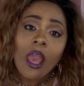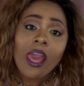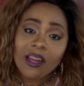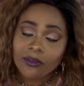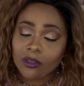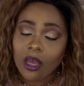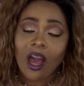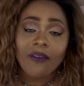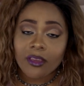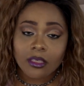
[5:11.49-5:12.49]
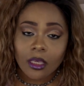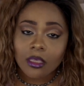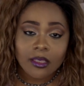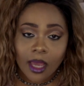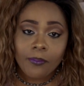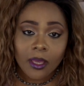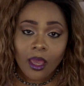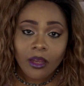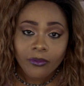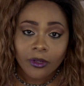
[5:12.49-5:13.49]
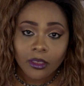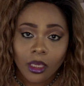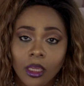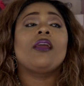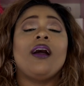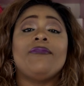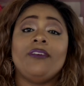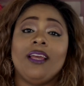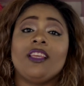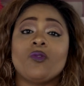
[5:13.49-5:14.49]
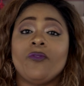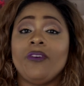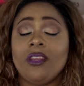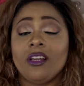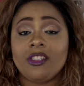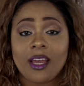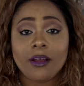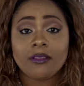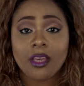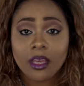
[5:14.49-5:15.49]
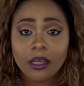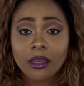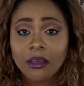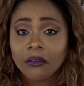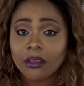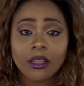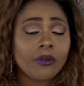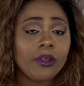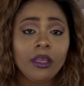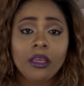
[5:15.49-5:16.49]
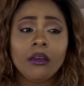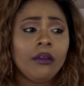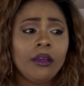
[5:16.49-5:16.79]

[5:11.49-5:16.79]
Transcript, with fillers: and obviously it's not big head friendly. I feel like this will fit a child's head, literally.